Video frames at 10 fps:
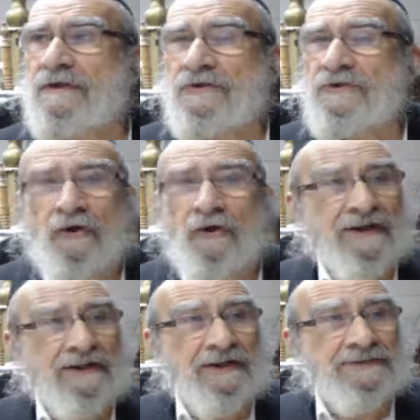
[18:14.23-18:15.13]
The oil
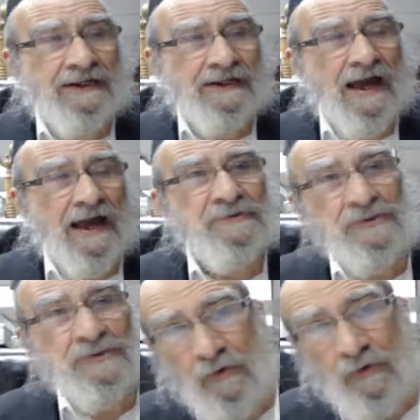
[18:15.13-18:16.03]
that
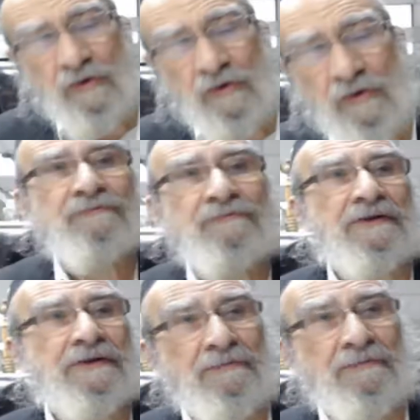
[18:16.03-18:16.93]
encompasses all the
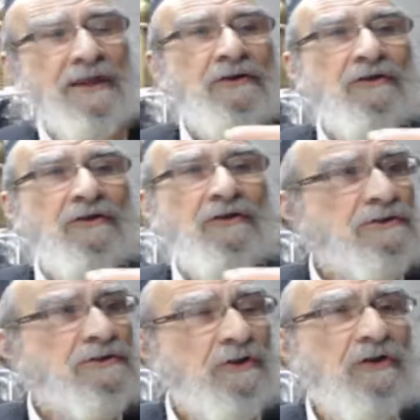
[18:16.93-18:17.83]
various,
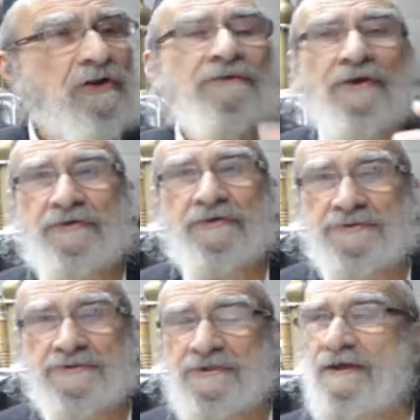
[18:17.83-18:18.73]
all, all the
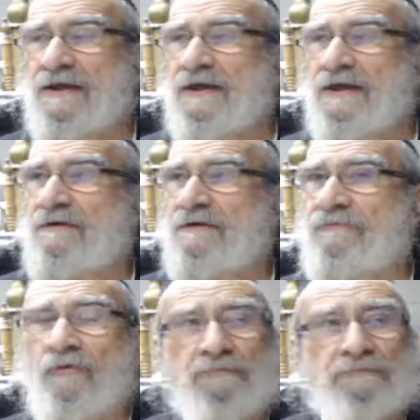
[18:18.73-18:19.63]
various
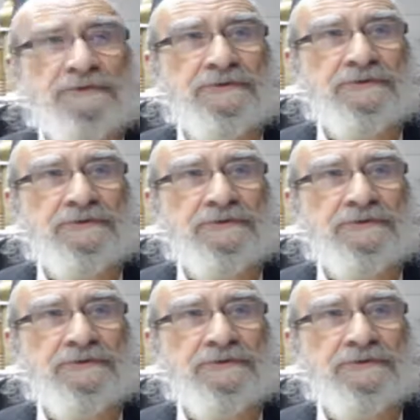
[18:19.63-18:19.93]
forms.